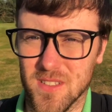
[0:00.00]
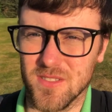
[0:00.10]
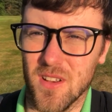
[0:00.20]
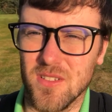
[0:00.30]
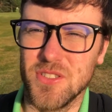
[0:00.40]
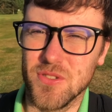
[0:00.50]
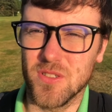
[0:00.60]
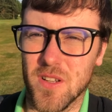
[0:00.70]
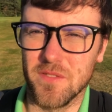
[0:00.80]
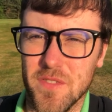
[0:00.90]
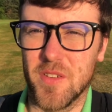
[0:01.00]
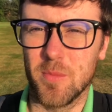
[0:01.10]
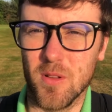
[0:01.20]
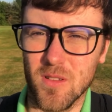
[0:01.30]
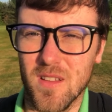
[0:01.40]
As long as you're
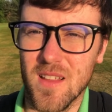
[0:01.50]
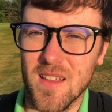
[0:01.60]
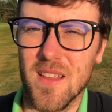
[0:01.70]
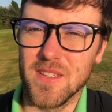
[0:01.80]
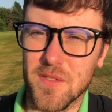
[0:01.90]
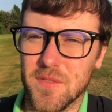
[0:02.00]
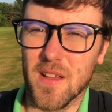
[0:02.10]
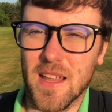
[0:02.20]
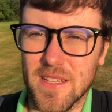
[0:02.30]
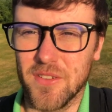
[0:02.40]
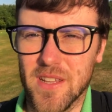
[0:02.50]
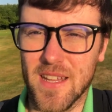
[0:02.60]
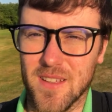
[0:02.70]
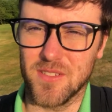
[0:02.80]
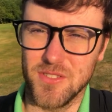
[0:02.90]
comfortable, you feel like you can
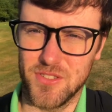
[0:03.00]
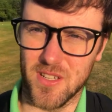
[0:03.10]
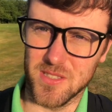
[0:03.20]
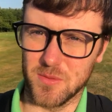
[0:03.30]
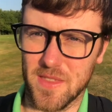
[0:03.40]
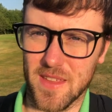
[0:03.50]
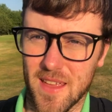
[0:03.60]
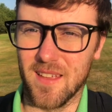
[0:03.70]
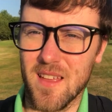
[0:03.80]
hit good shots with it,